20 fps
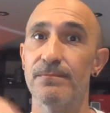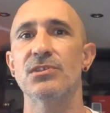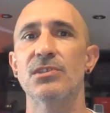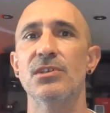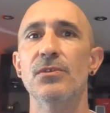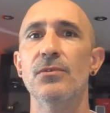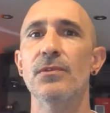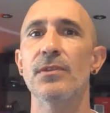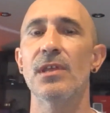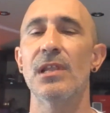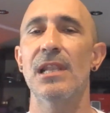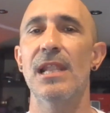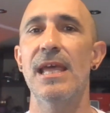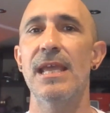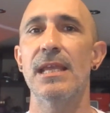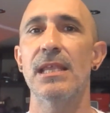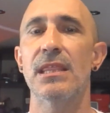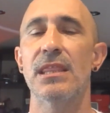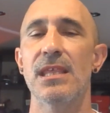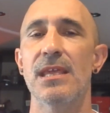tune the
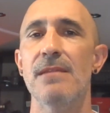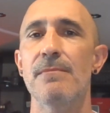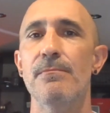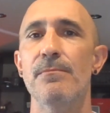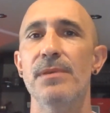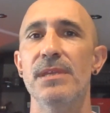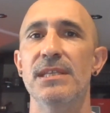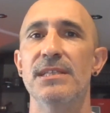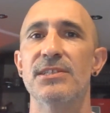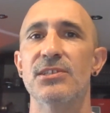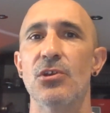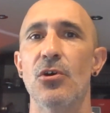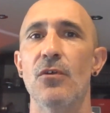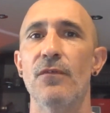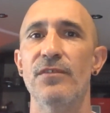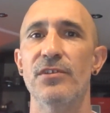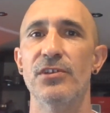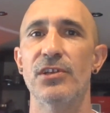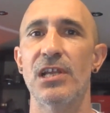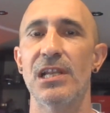length and beats
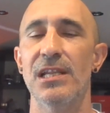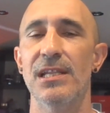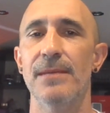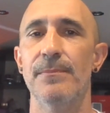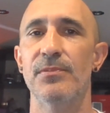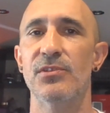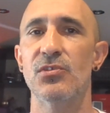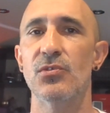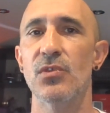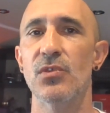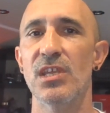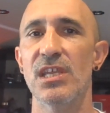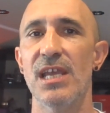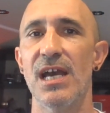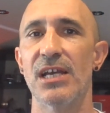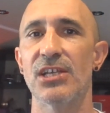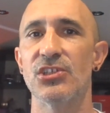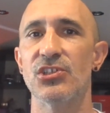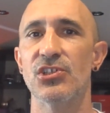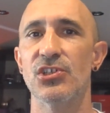of your clip to the
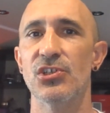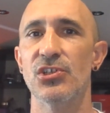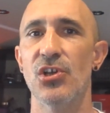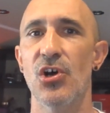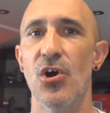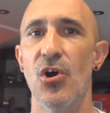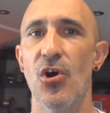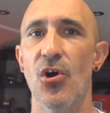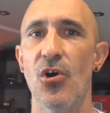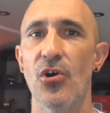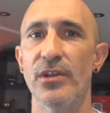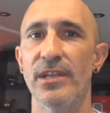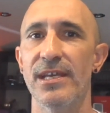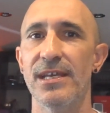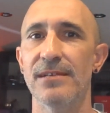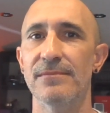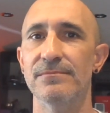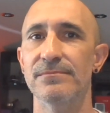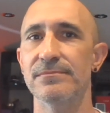action on it.